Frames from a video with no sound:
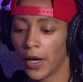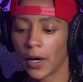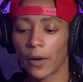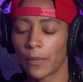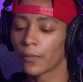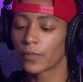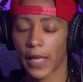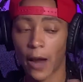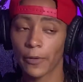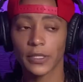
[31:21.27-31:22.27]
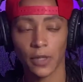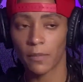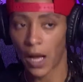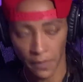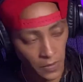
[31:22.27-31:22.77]
God rest
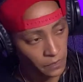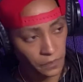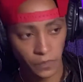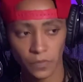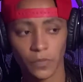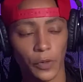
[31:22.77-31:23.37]
her mama. Yeah,